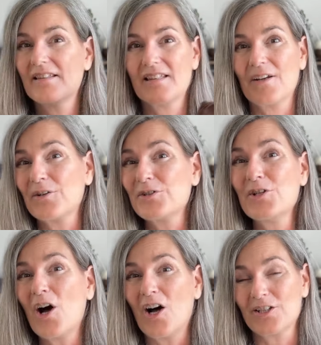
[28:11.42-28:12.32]
They're
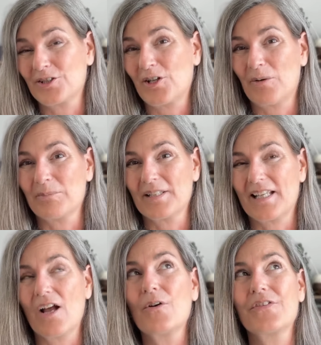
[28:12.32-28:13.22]
not
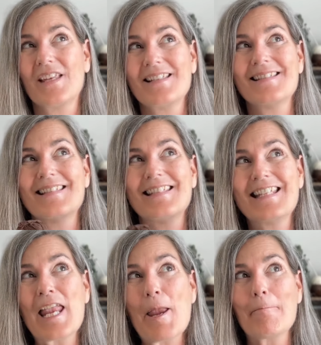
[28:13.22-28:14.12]
complicated, or they
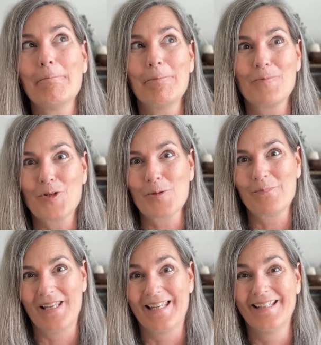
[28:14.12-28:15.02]
seem to
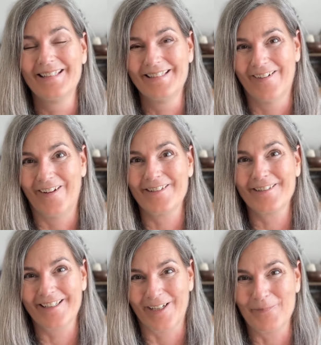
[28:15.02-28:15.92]
be
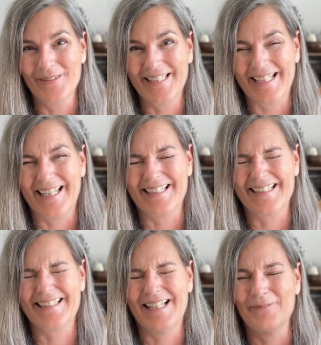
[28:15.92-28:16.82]
not
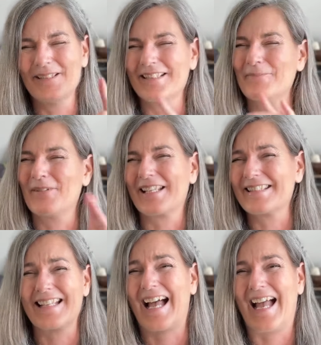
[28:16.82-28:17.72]
complicated. Let me just,
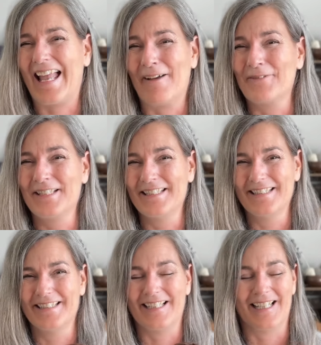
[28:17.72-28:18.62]
because I
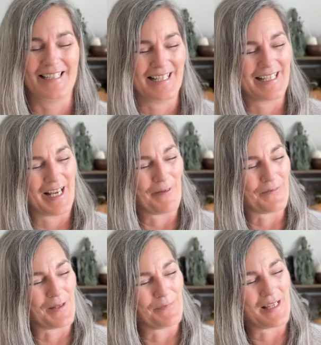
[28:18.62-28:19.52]
haven't done any of
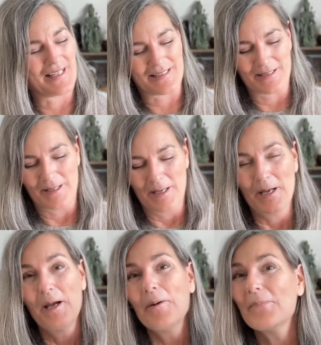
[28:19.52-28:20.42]
them yet.
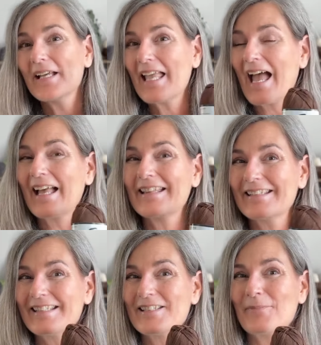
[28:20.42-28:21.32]
But yeah,
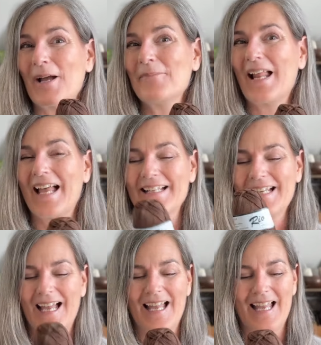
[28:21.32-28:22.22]
this is my plan.
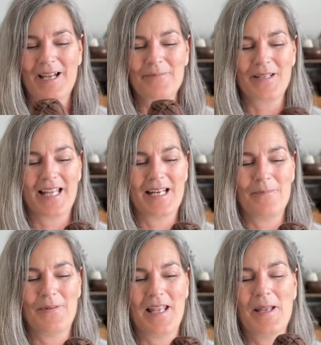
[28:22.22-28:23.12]
I am gonna
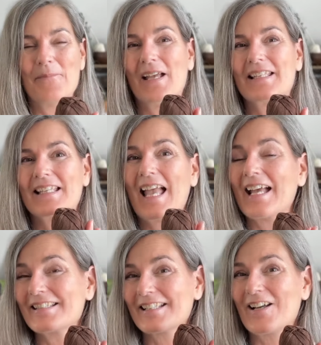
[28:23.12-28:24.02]
be making
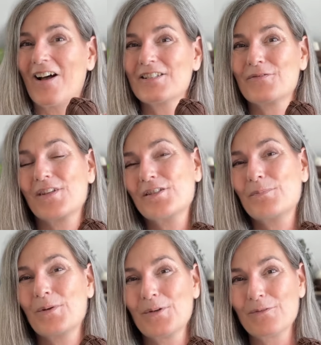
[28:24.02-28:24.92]
hexagons for this
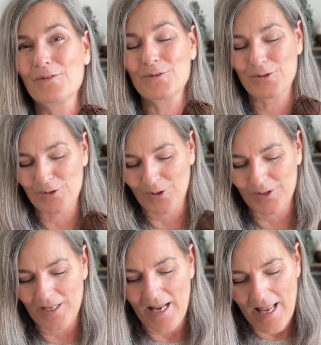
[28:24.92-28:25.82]
beautiful shirt.